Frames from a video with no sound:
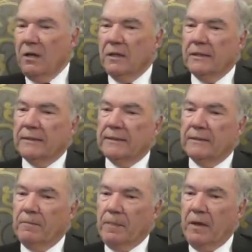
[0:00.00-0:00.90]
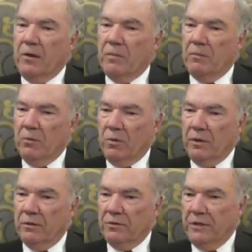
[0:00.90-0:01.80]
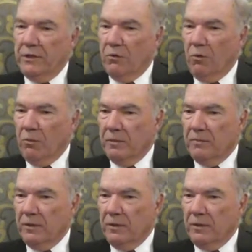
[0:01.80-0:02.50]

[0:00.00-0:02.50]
I remember one of the Senior Open